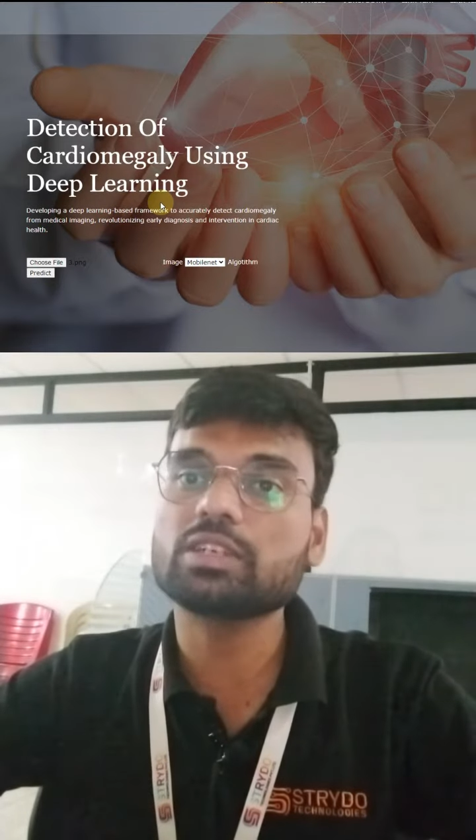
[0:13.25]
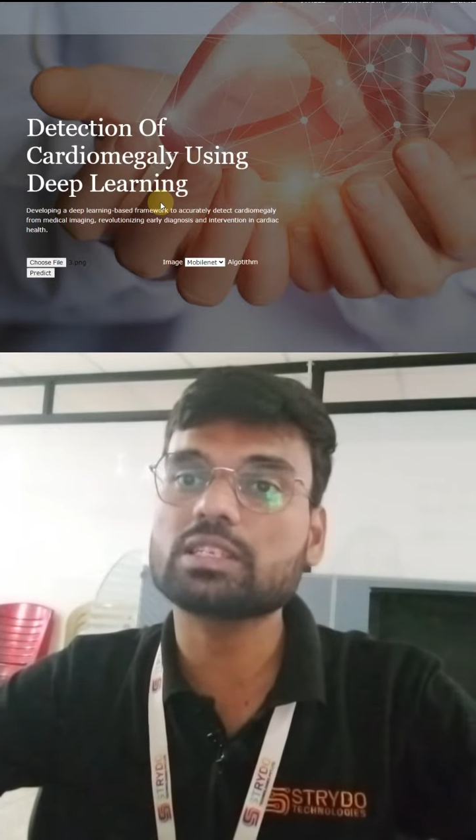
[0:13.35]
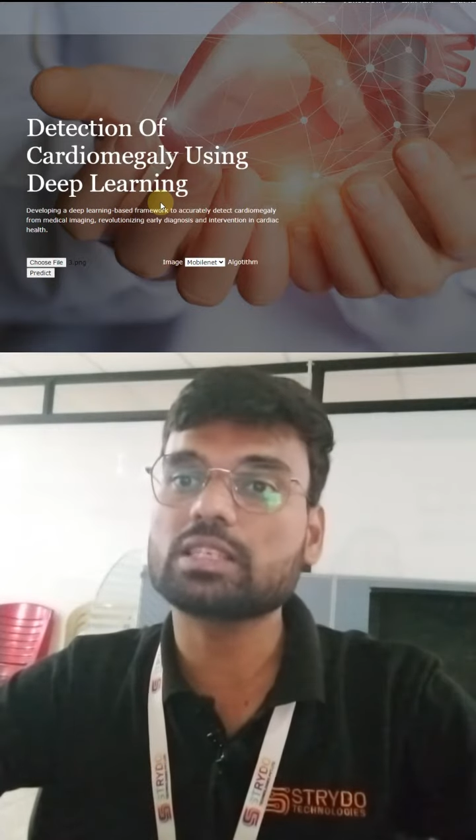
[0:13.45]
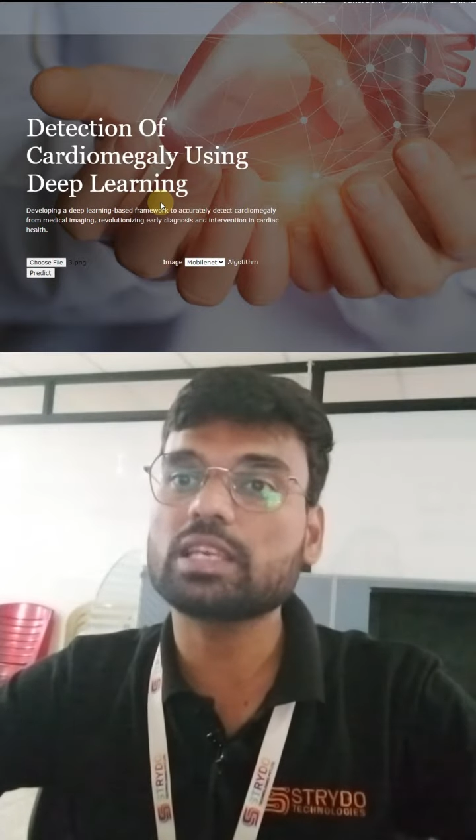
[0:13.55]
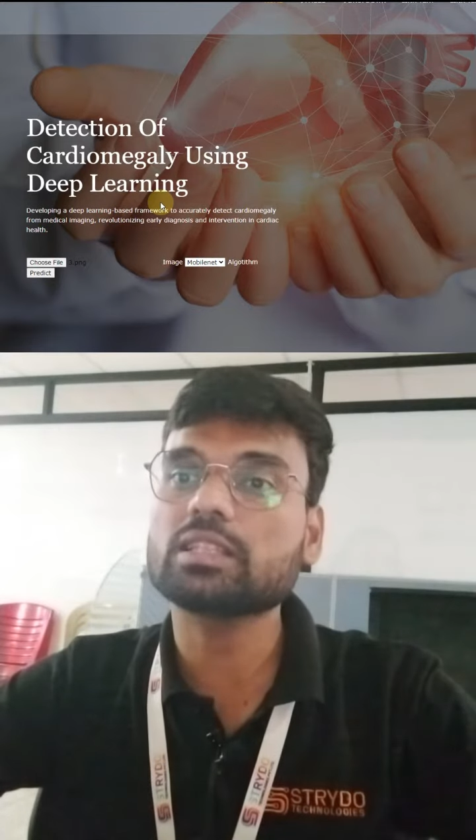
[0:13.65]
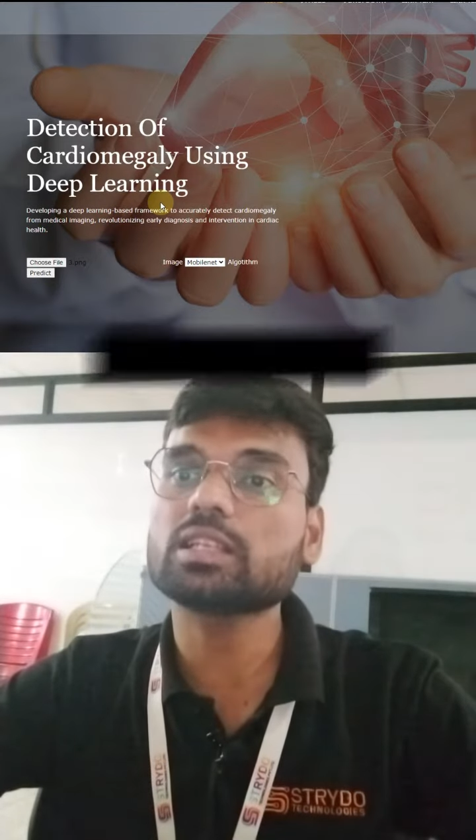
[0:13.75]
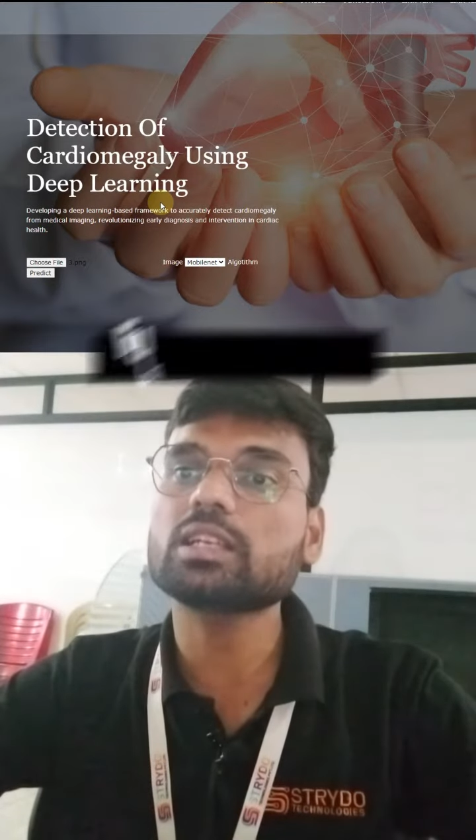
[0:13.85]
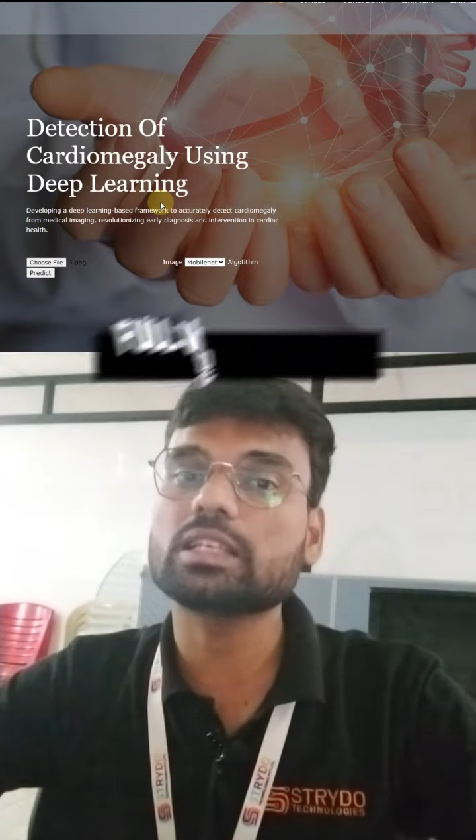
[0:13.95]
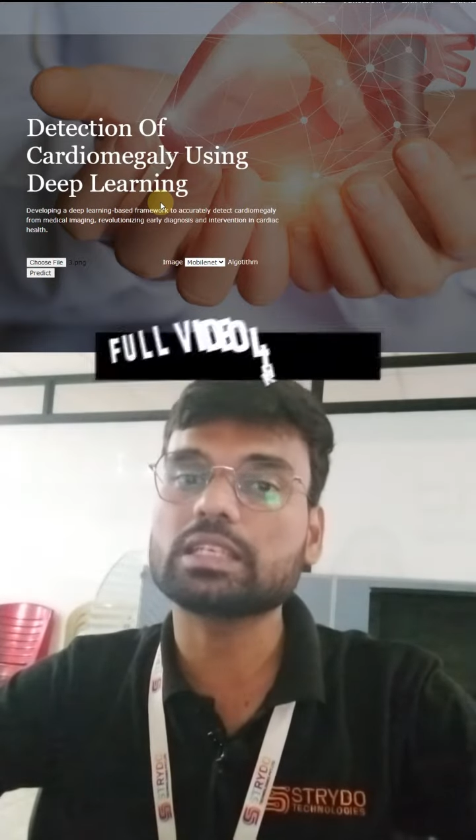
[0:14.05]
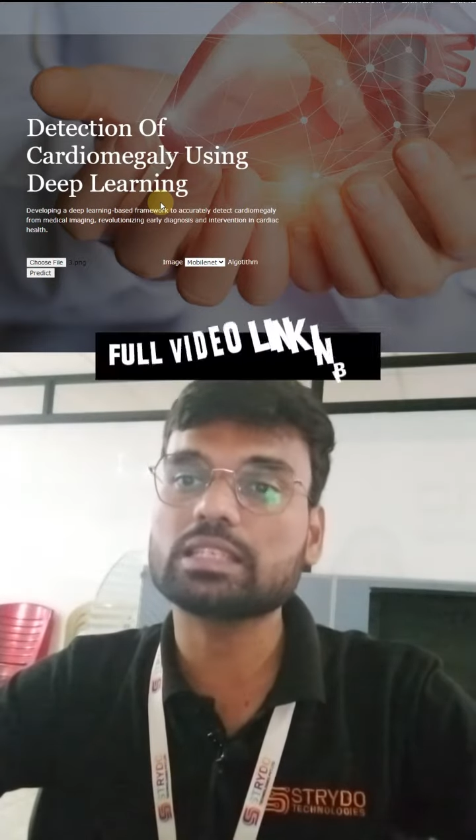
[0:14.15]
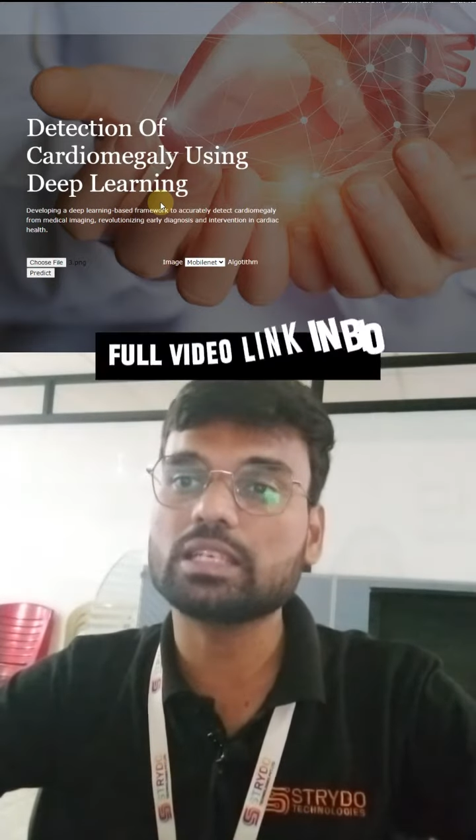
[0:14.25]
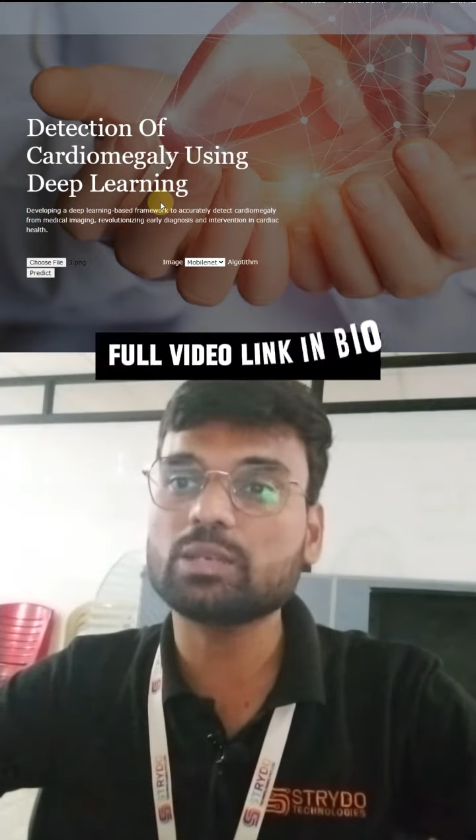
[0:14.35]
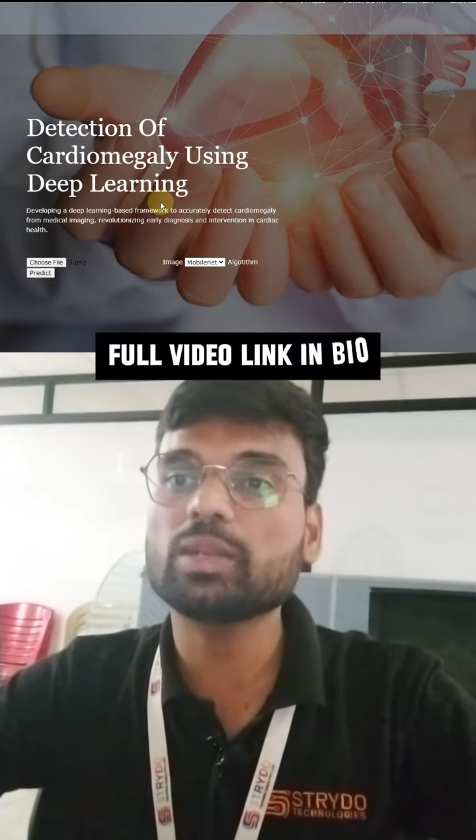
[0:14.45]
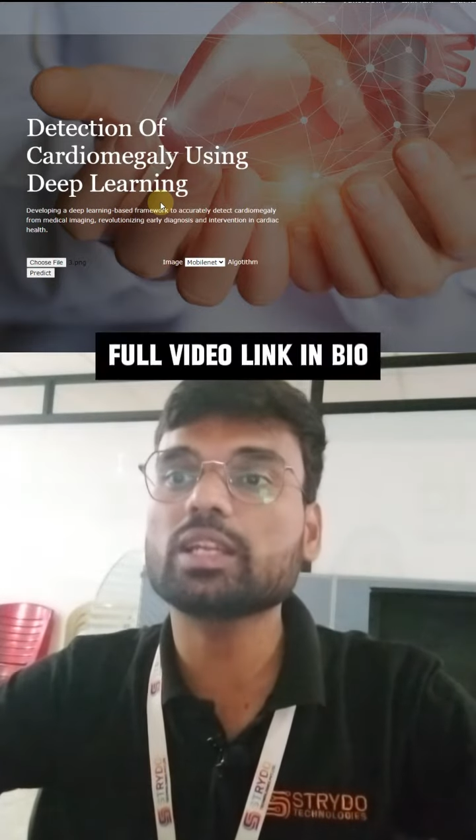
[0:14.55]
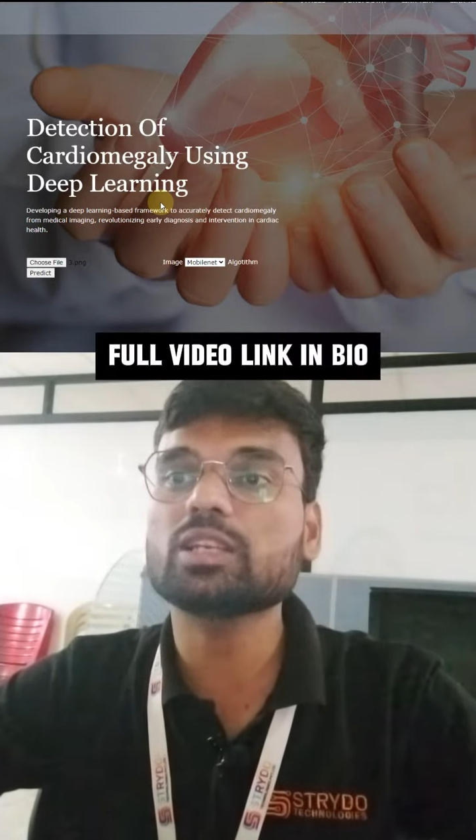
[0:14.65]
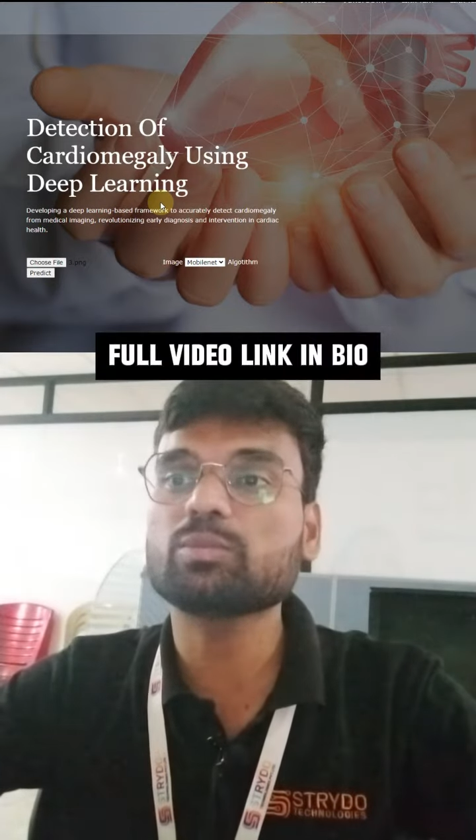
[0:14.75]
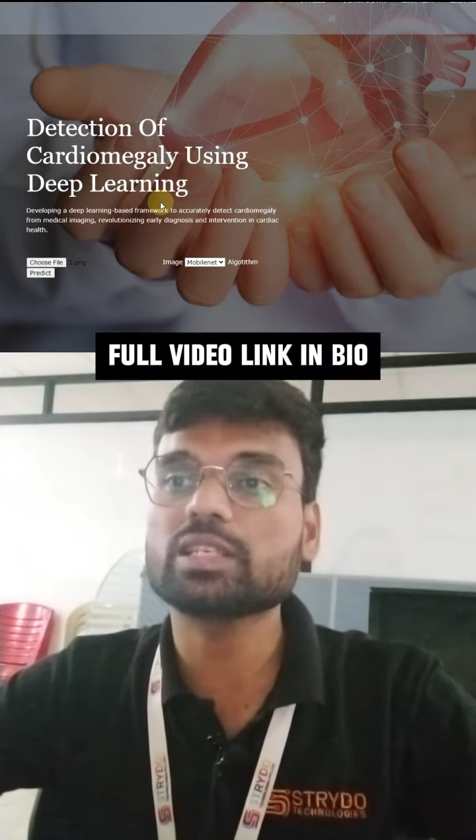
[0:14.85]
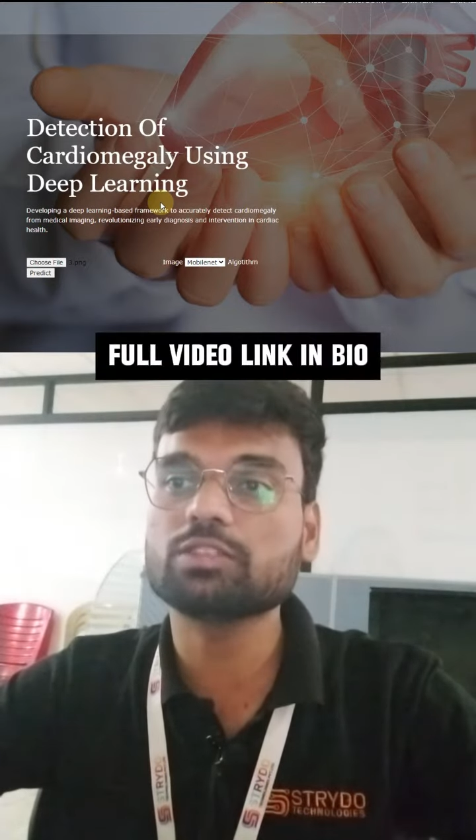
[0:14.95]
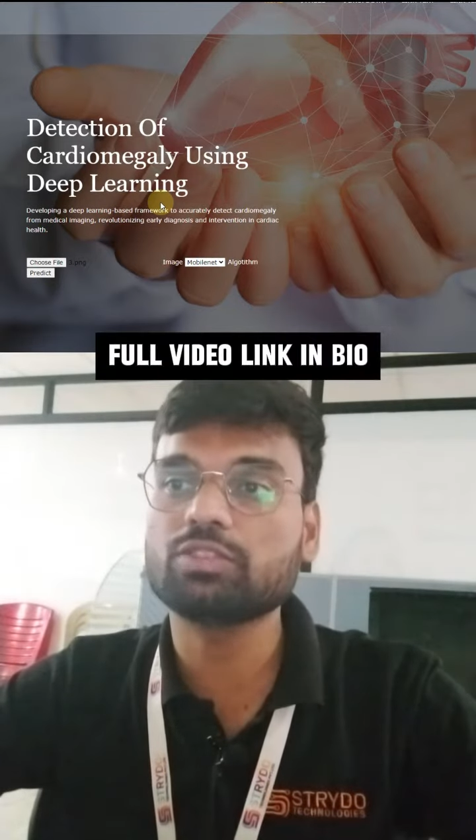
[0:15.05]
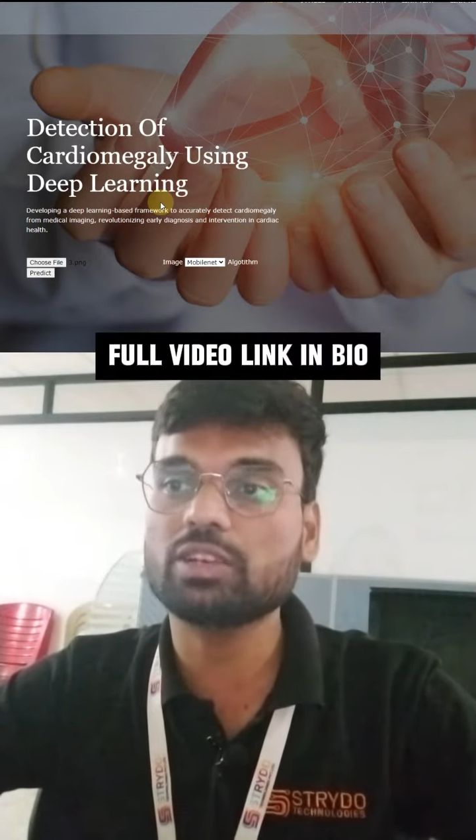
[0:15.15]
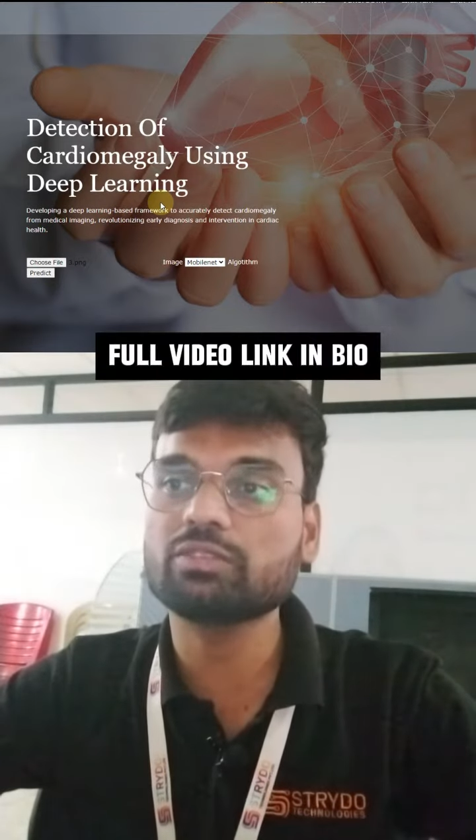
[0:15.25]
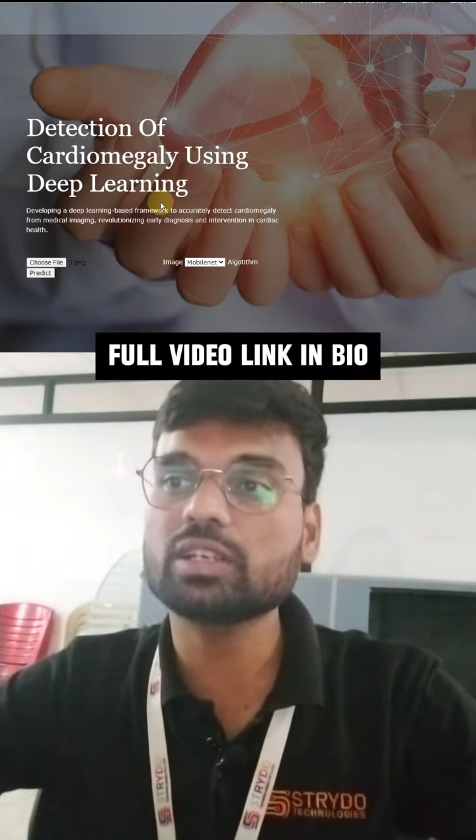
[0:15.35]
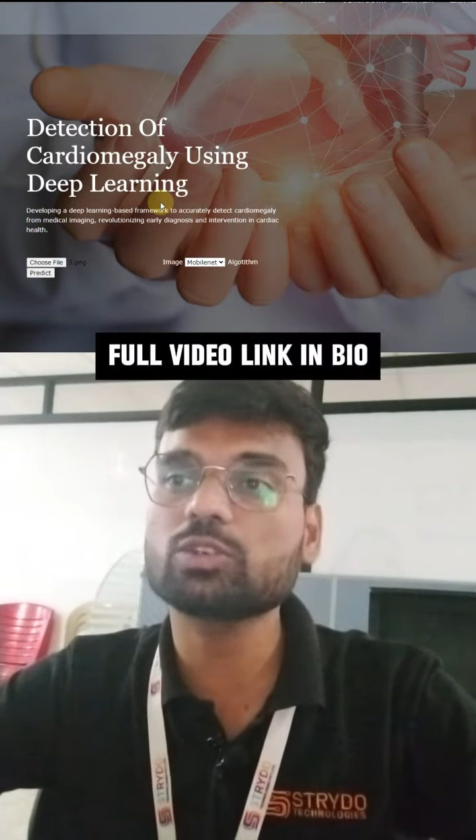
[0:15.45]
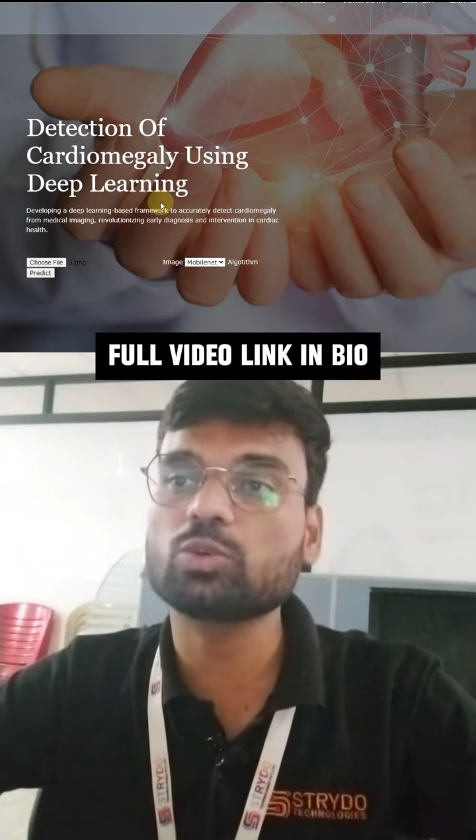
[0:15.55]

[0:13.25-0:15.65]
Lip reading: it is saying that it is a deep learning based framework